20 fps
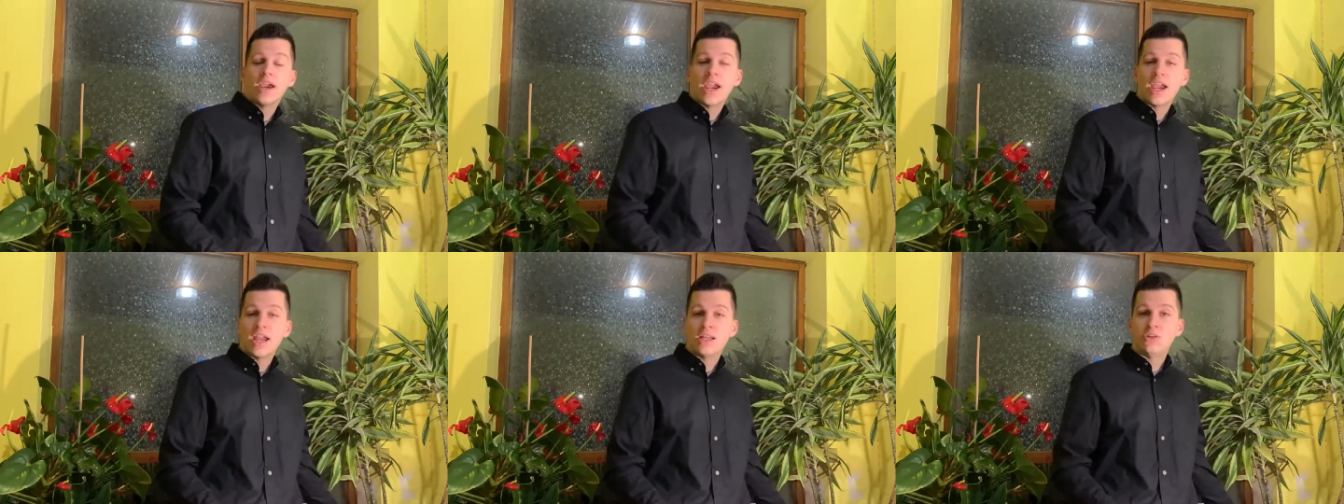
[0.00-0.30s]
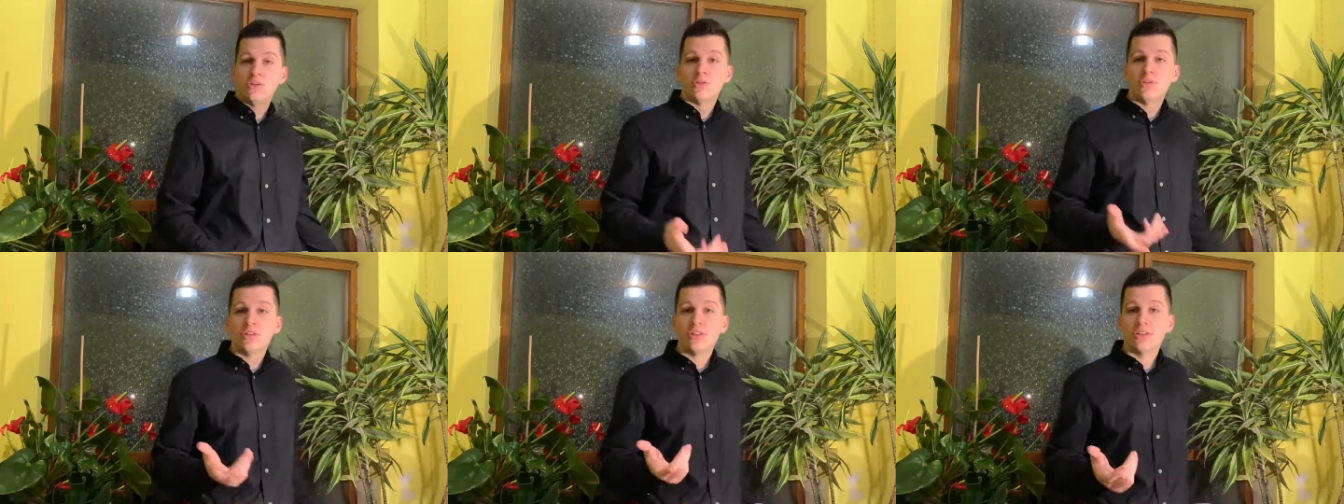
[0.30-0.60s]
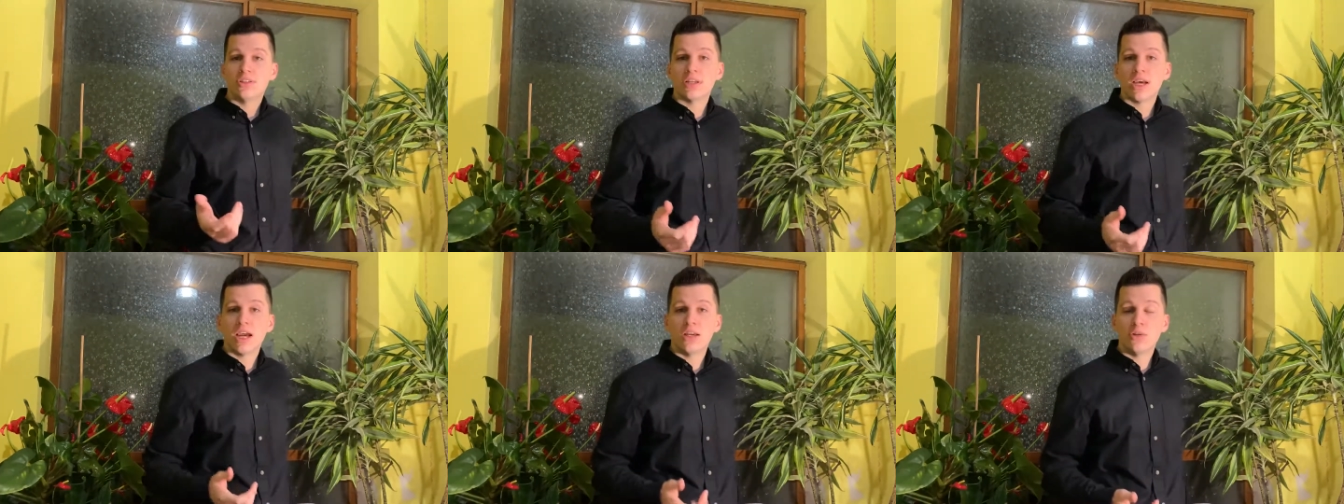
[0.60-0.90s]
and you
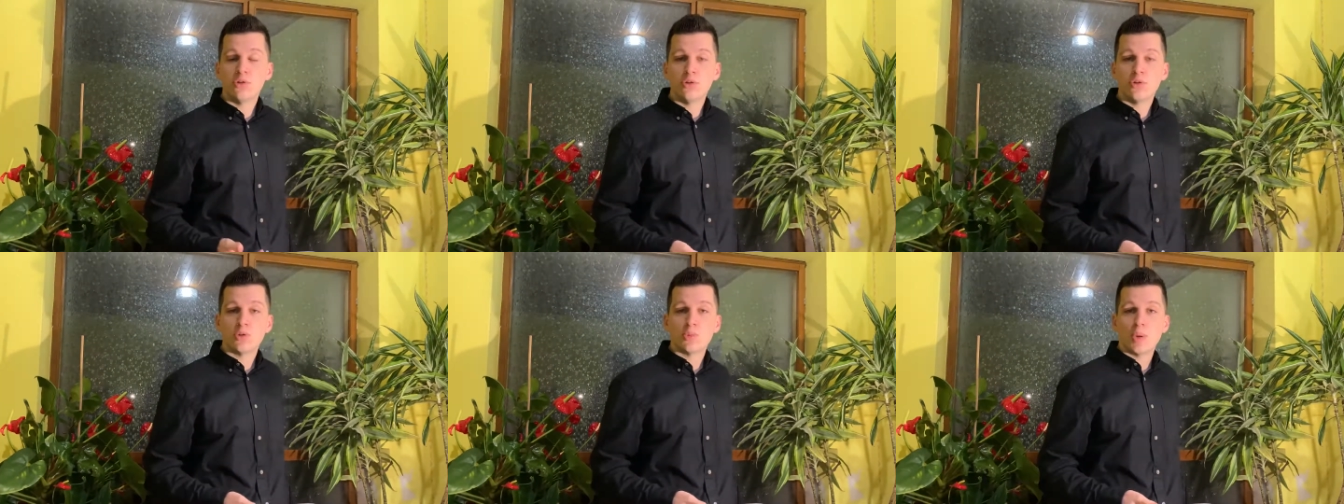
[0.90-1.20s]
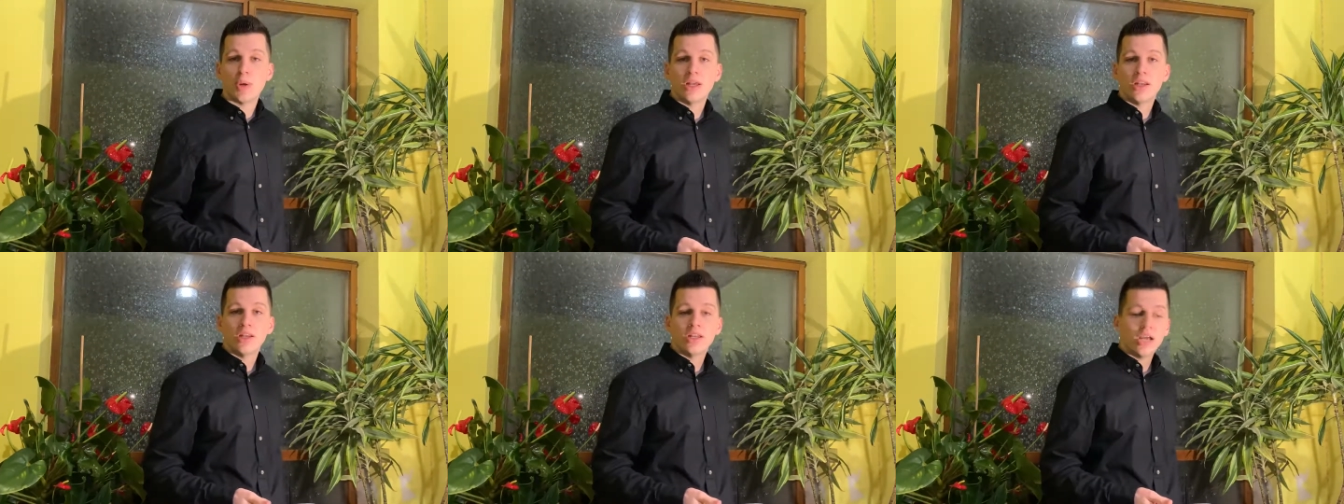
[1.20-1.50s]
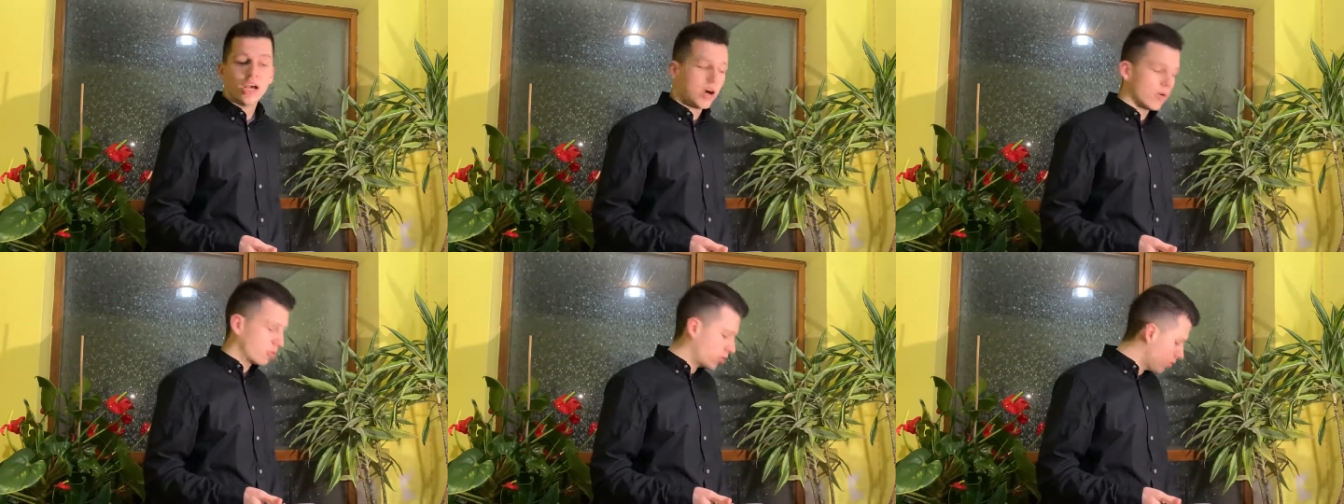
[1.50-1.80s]
decide to spend an
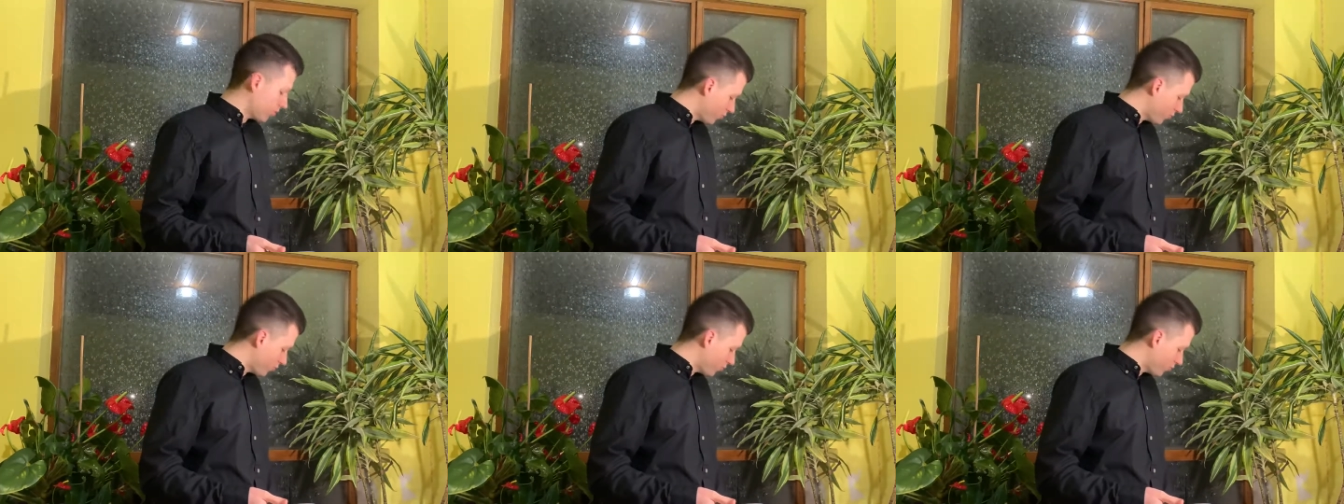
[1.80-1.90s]
hour